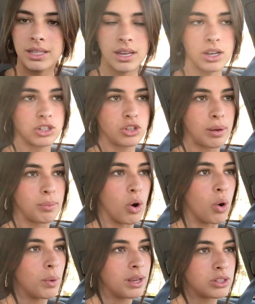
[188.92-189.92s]
an issue. I'm
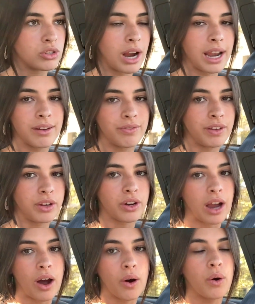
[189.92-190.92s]
always trying to figure
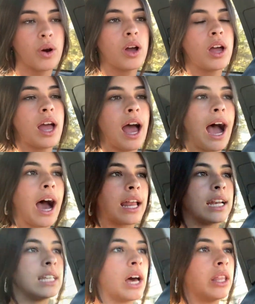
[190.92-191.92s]
out how
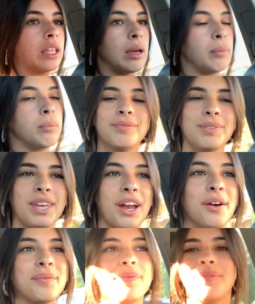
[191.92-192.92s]
to tell them, you
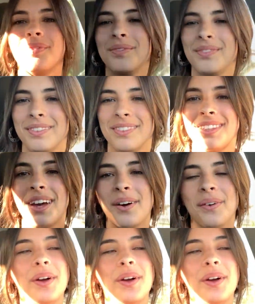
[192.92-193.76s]
know? So